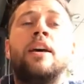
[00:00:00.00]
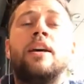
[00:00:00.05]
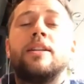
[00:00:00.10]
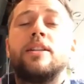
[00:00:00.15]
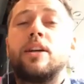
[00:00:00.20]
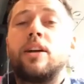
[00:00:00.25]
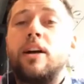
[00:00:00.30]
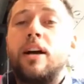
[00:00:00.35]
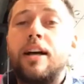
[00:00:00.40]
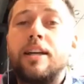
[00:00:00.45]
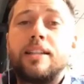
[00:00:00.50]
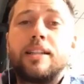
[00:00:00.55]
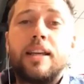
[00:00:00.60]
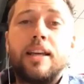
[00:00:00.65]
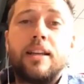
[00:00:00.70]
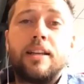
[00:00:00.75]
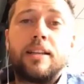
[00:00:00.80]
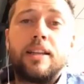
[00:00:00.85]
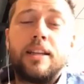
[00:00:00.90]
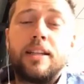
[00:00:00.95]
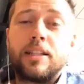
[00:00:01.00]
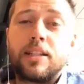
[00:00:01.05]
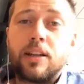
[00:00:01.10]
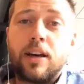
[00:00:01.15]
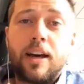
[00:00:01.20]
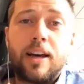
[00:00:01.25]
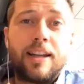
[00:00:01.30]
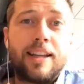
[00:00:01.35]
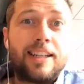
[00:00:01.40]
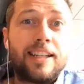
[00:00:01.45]
So guys, get
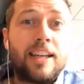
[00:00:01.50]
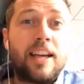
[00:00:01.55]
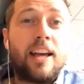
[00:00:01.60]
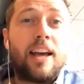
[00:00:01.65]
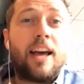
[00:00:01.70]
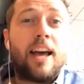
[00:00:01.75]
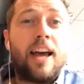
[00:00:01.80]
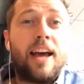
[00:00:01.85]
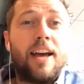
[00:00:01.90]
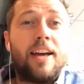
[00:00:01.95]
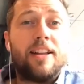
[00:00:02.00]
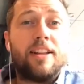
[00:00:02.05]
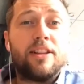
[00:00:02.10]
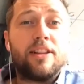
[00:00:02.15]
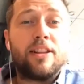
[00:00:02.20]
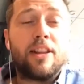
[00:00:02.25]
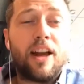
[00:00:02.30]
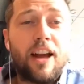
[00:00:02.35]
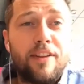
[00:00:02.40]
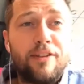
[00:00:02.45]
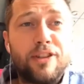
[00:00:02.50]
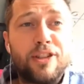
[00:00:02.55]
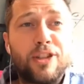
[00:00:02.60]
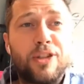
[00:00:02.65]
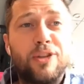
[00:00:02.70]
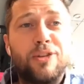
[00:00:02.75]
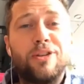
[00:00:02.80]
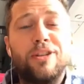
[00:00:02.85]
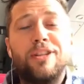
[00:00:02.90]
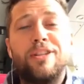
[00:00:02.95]
excited. Life is
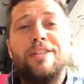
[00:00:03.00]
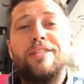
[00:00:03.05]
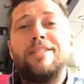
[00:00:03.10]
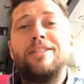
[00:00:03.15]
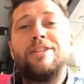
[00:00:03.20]
good.